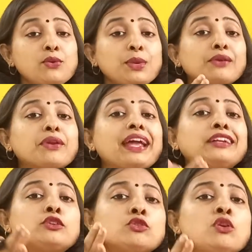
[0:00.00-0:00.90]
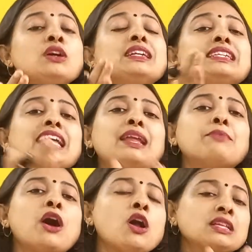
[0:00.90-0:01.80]
We are trying to tell
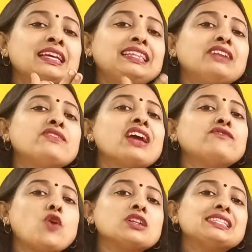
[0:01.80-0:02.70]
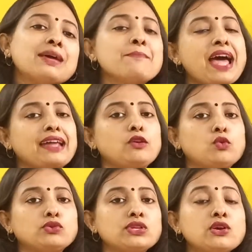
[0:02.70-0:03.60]
about that we have got some
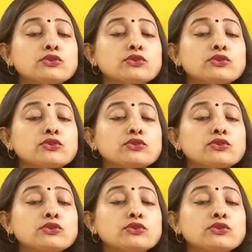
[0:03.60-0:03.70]
mangoes.